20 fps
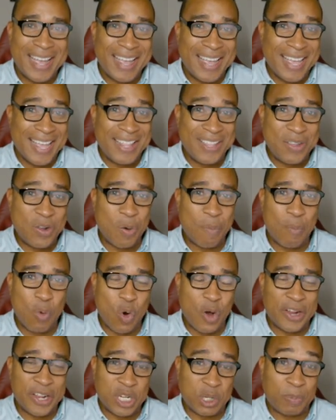in your
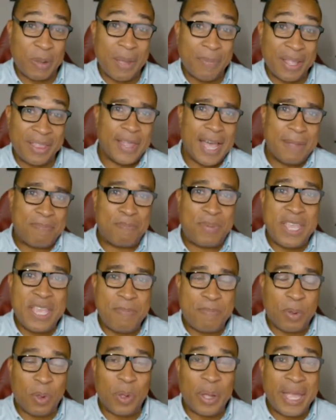mortgage payment that
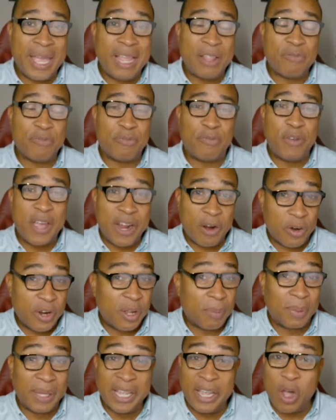people
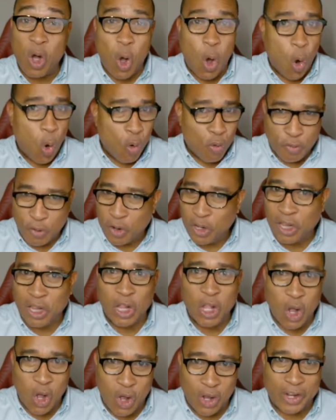invariably
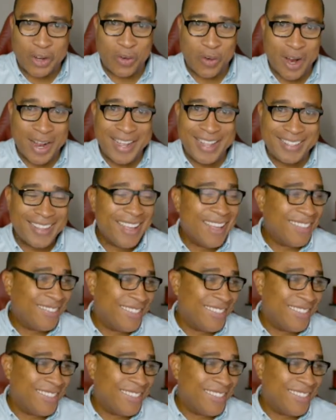overlook, right?